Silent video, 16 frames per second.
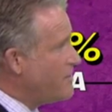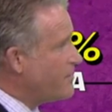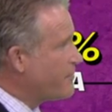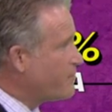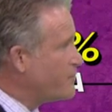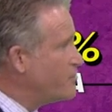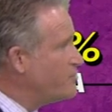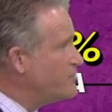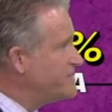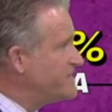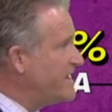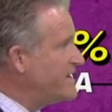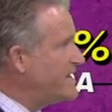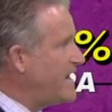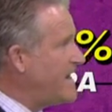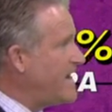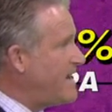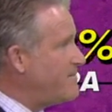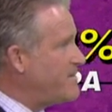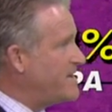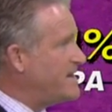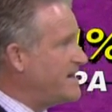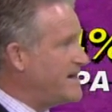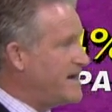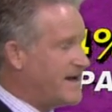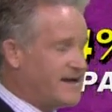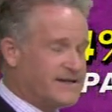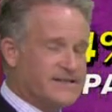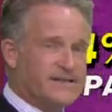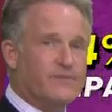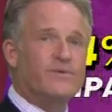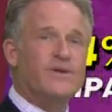through Sunday and Monday
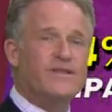night.